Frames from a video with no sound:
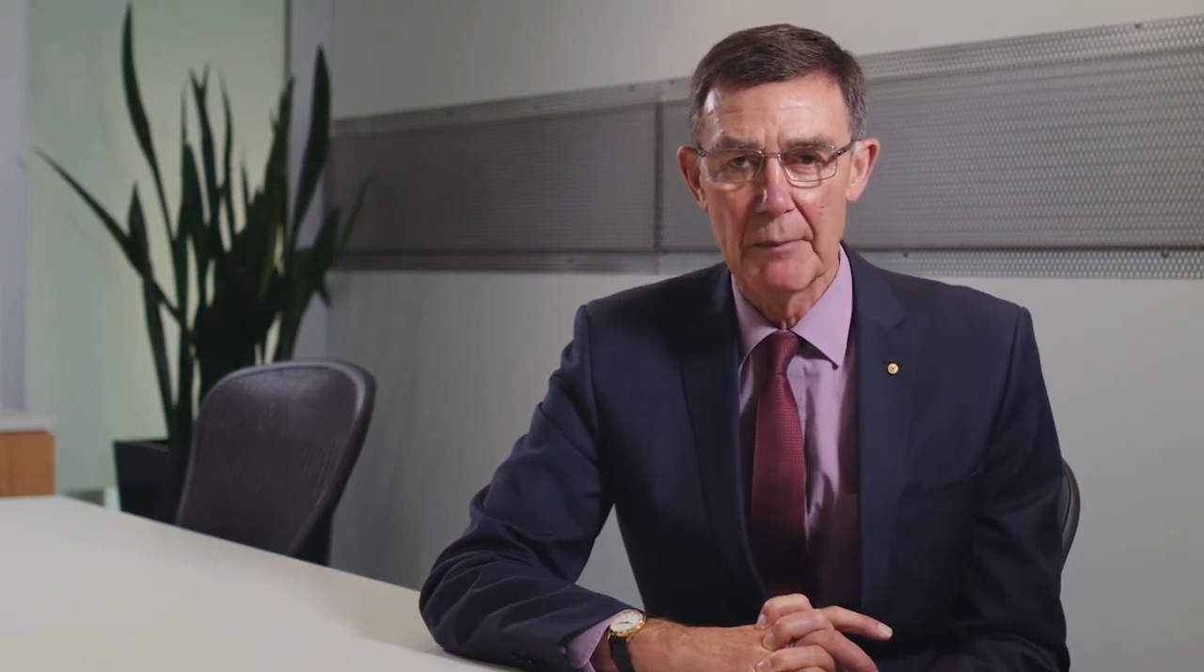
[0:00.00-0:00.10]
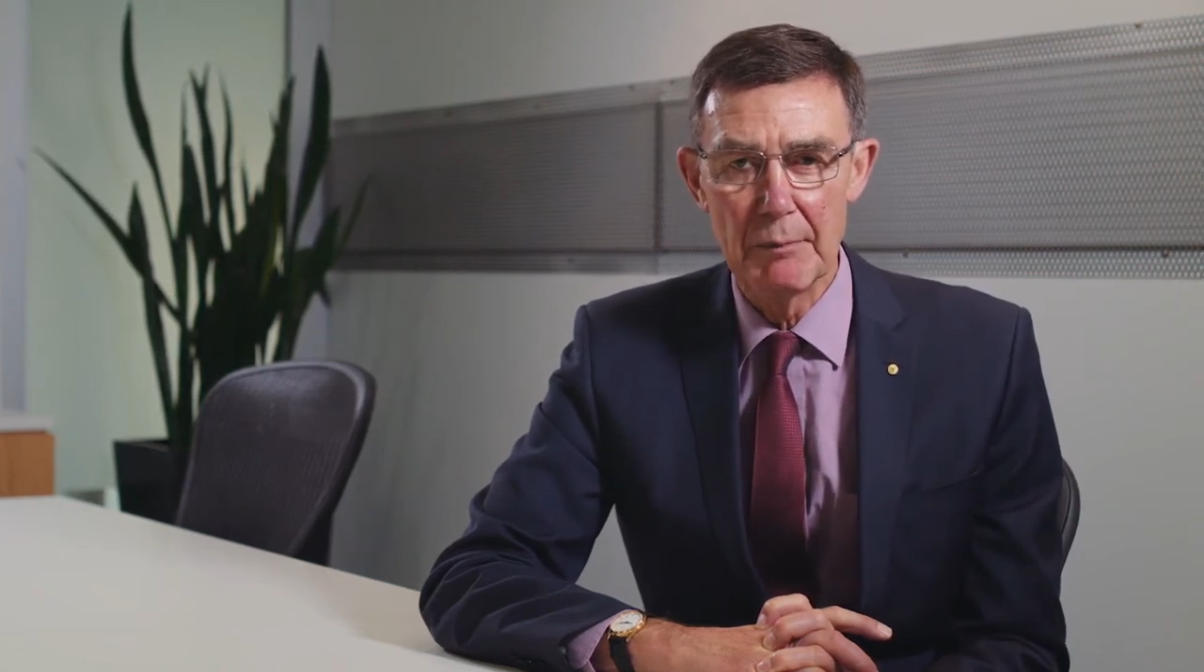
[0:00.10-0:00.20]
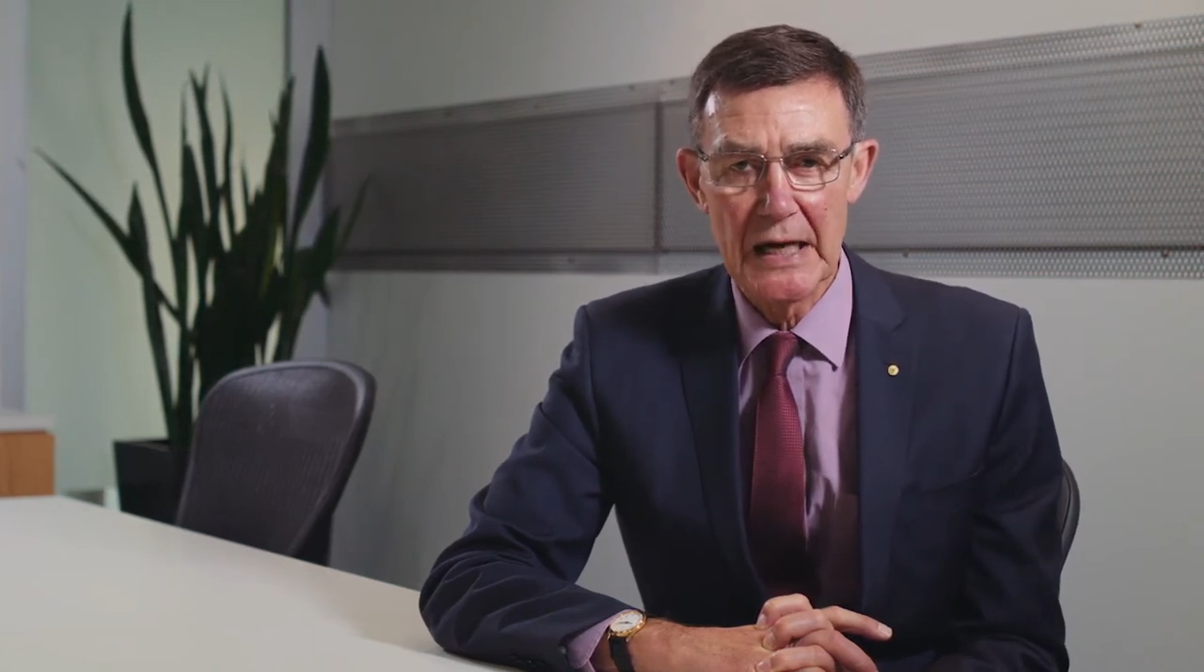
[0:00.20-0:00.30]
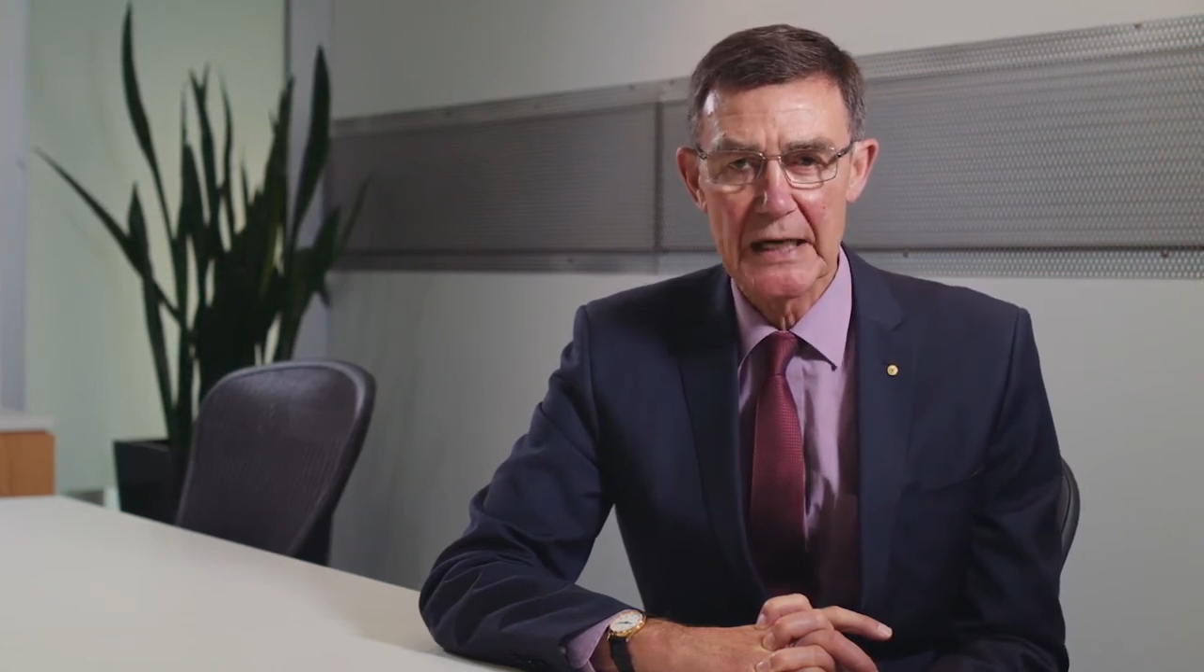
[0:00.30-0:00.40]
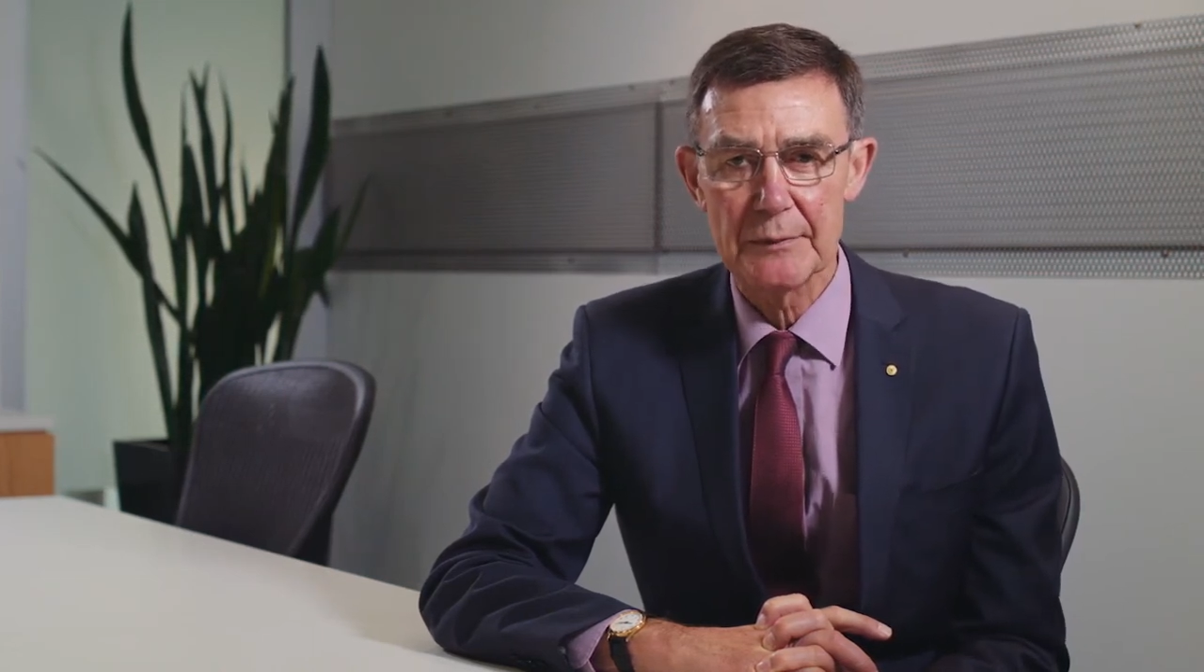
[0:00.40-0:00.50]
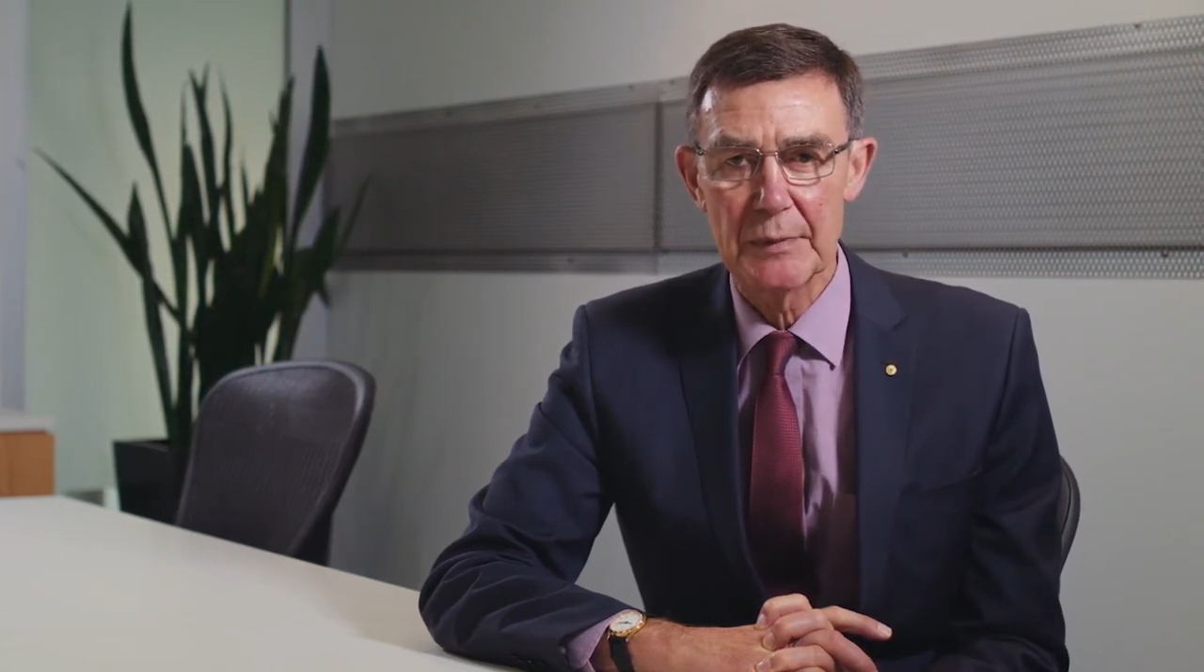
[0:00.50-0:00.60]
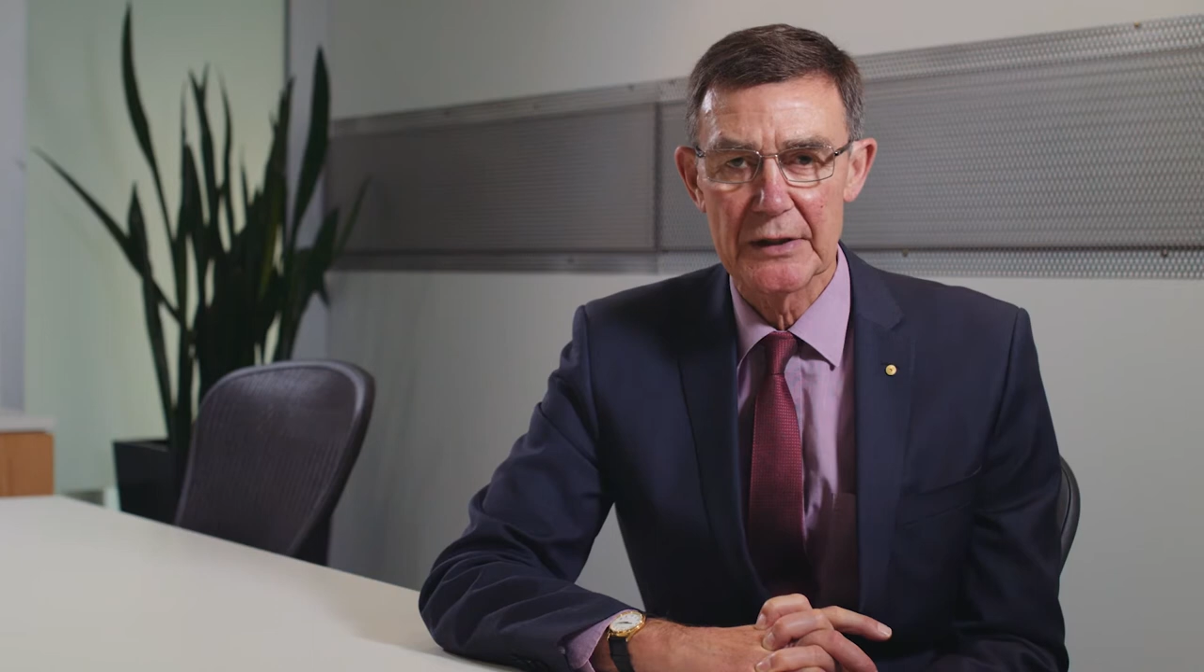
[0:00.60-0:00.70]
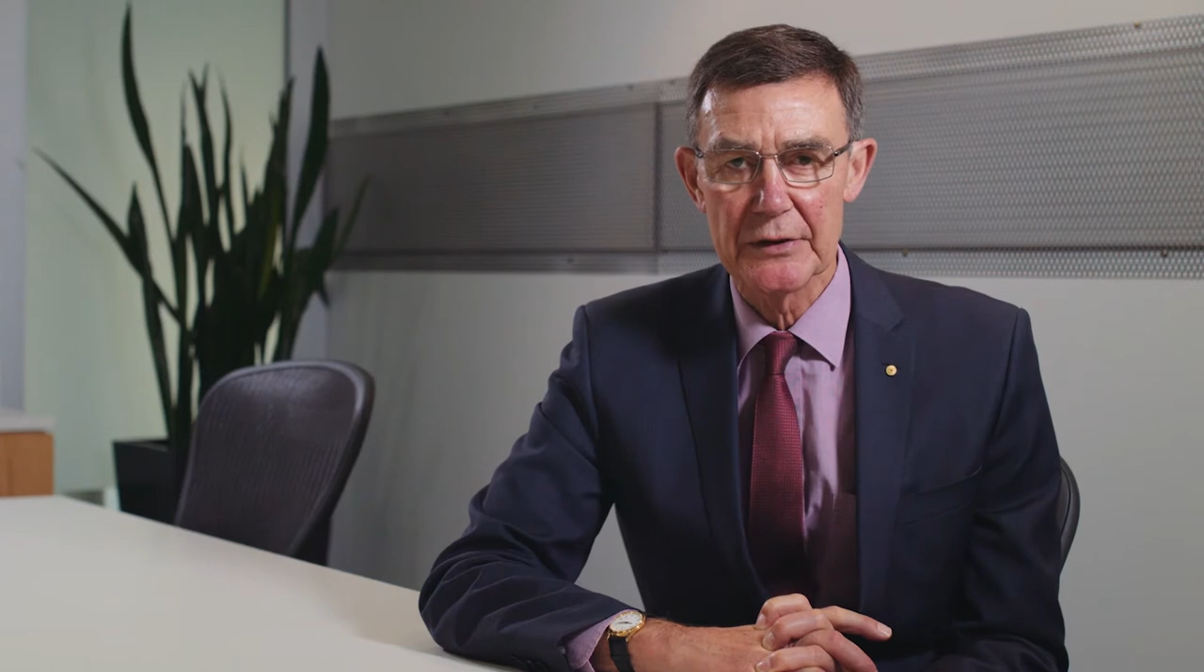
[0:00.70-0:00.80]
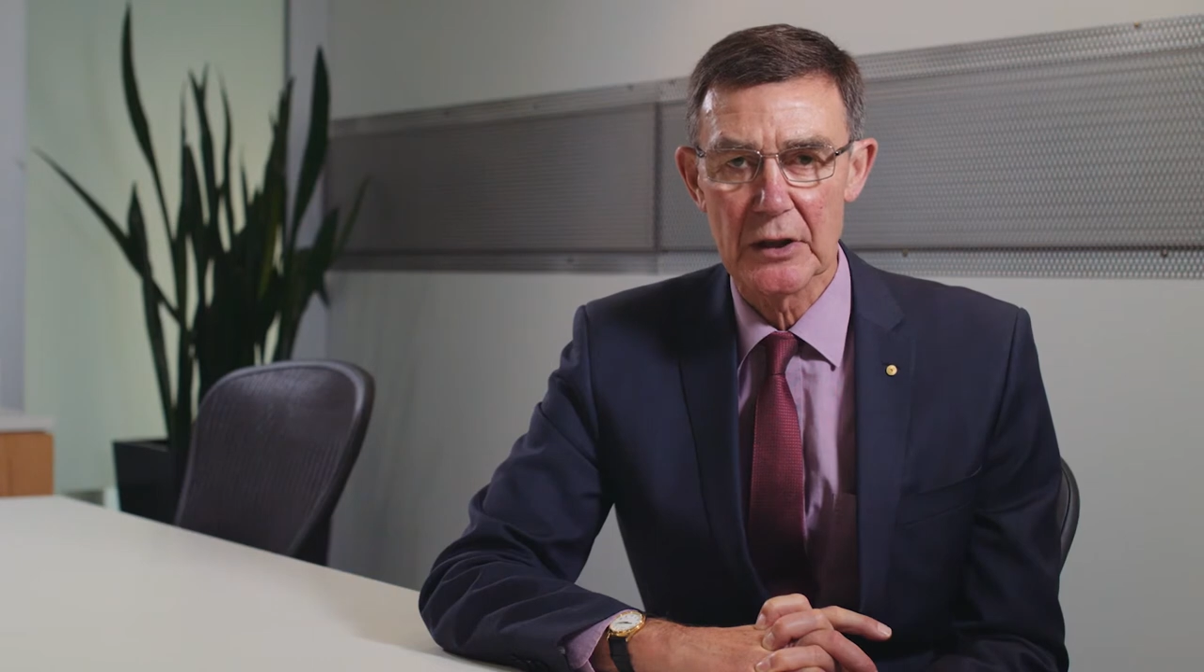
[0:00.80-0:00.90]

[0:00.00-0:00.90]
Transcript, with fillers: marked by the